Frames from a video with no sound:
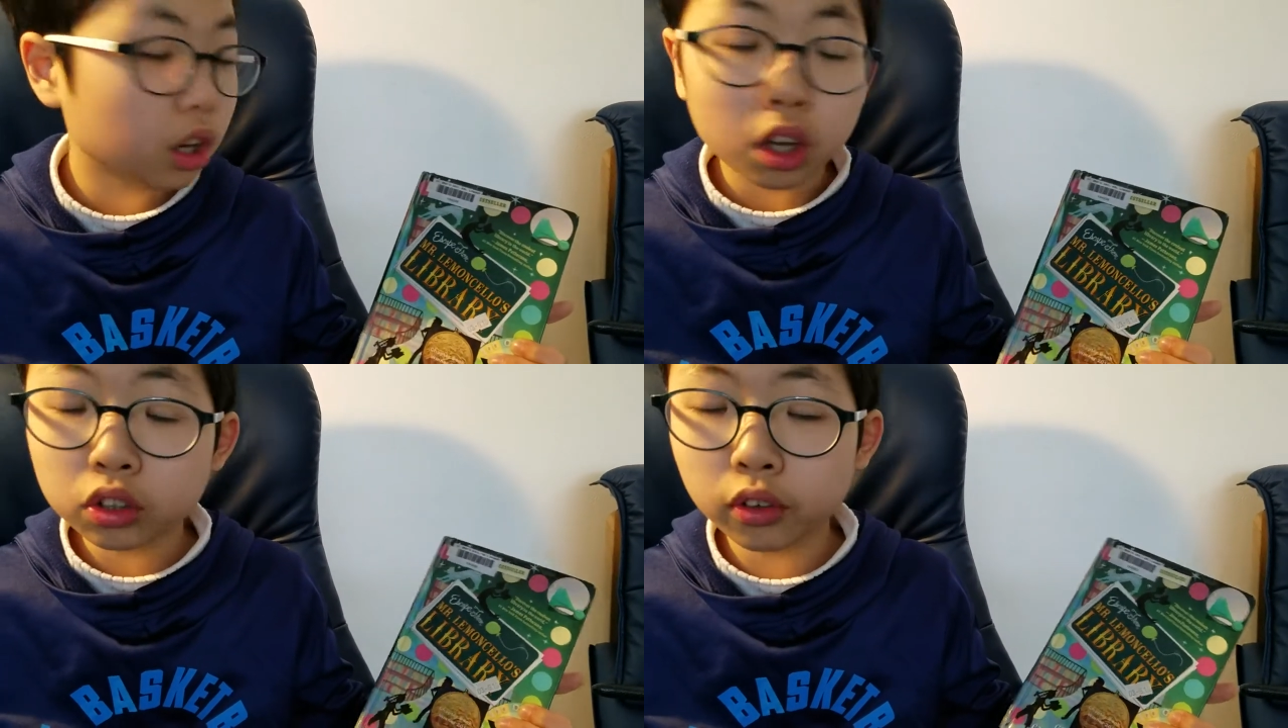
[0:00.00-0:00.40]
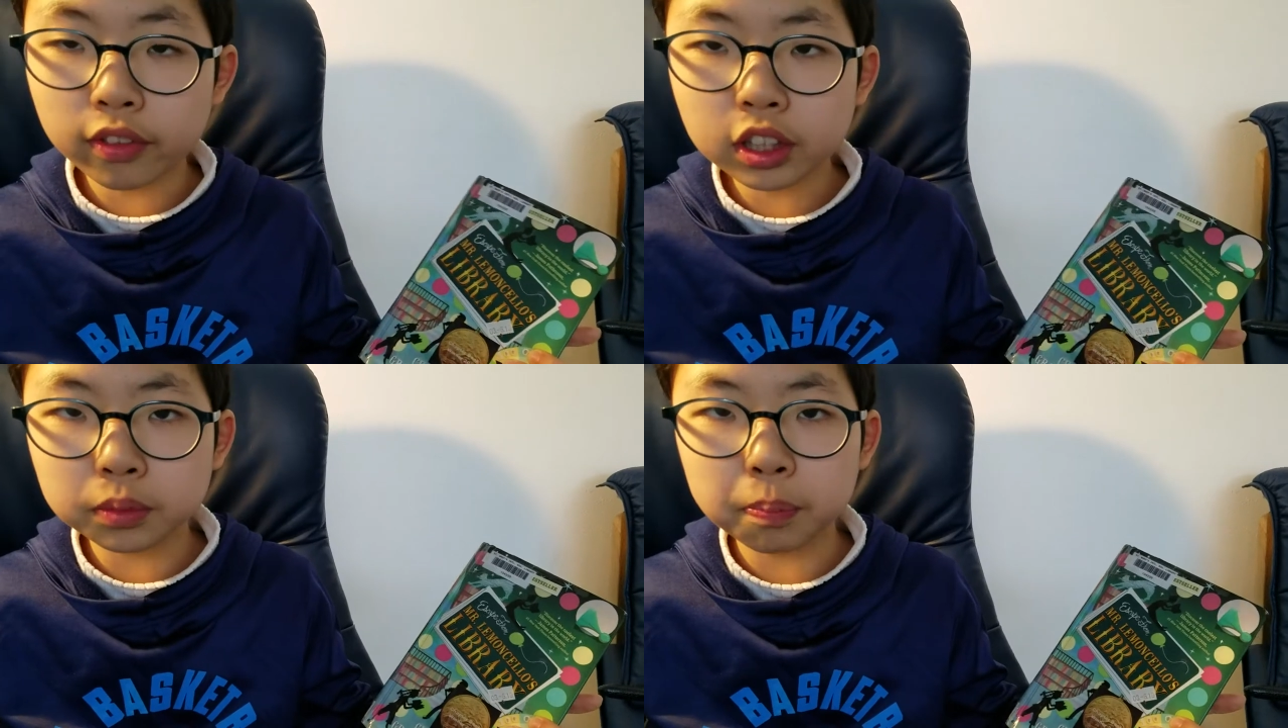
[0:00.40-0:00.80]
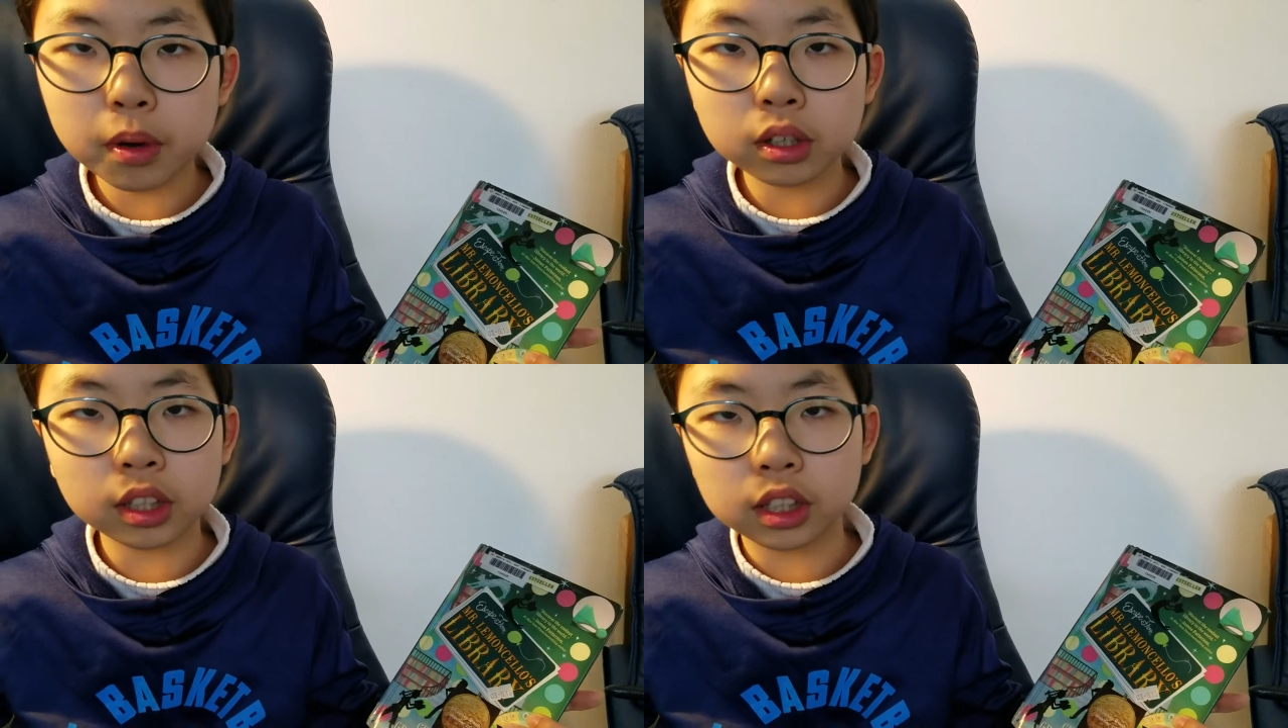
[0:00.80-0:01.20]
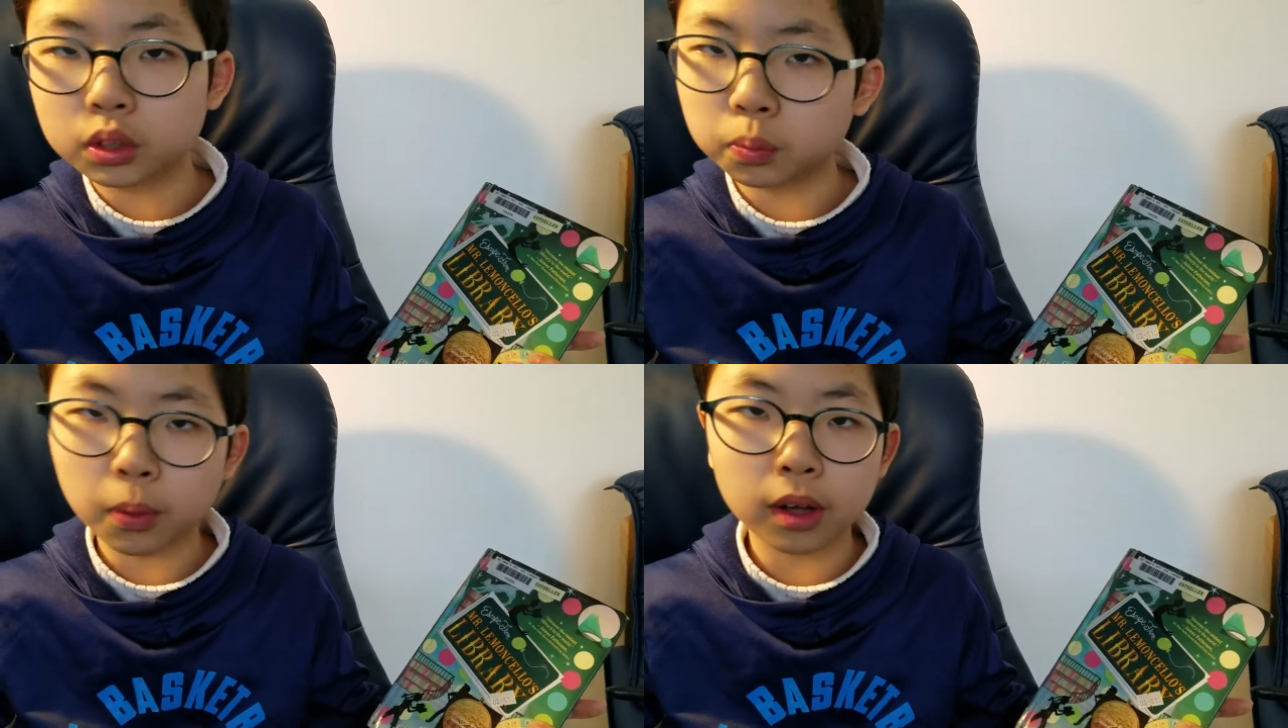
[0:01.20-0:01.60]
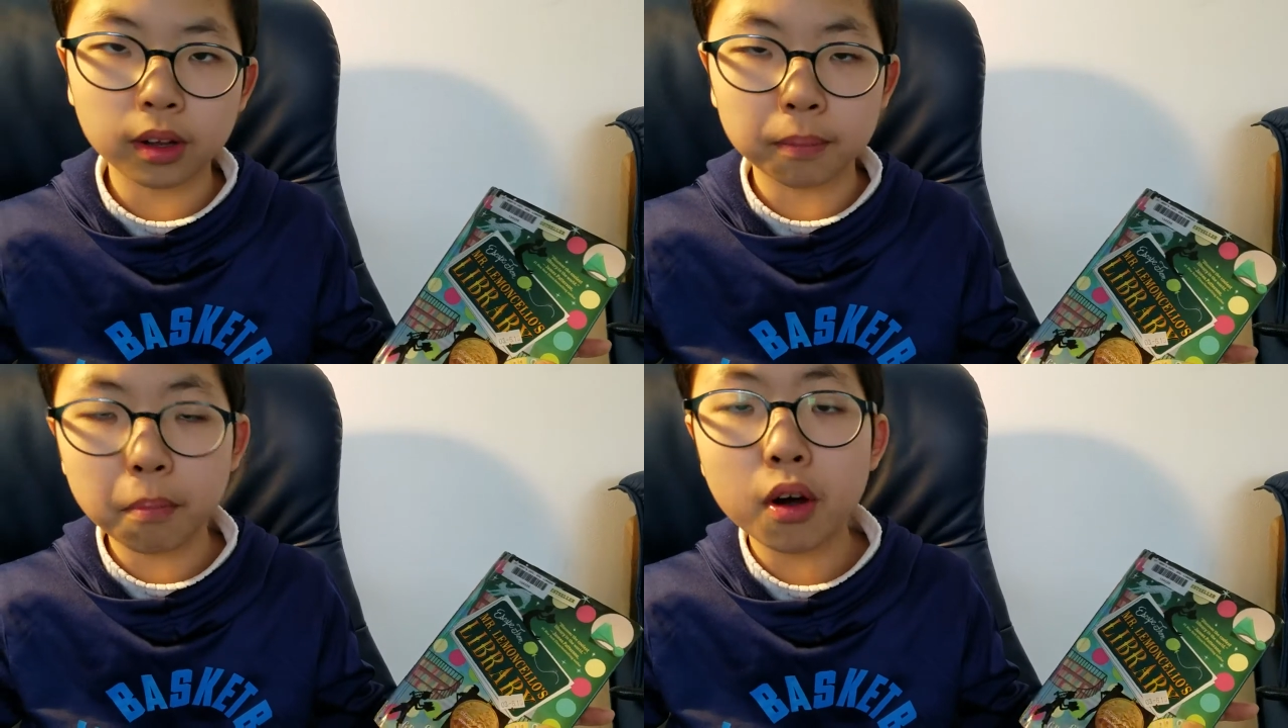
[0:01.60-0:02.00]
So this book is a
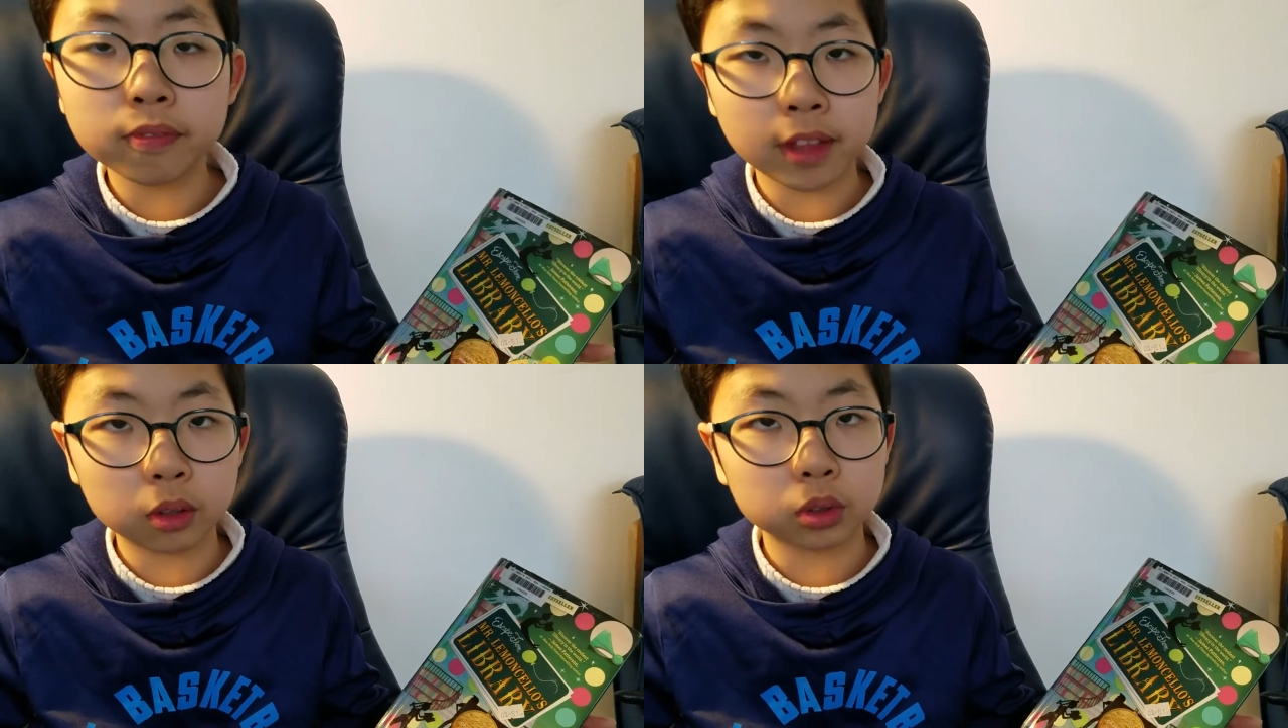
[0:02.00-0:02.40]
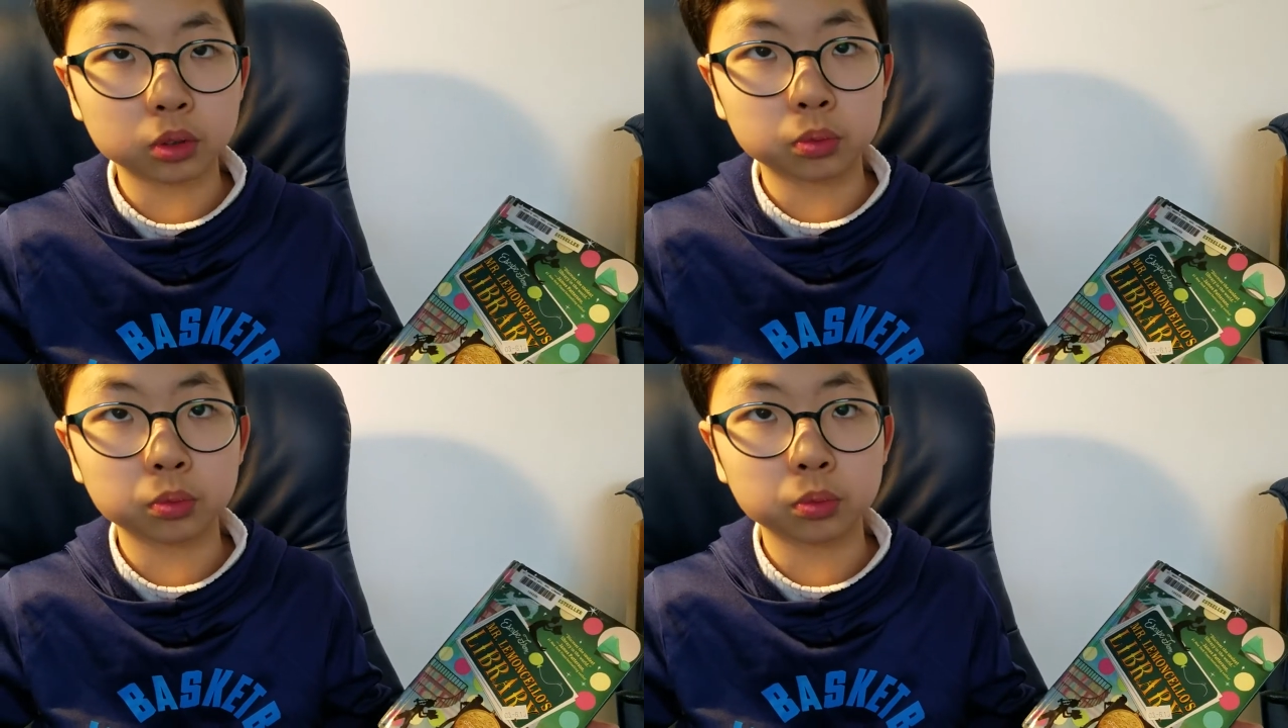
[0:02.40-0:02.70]
book that was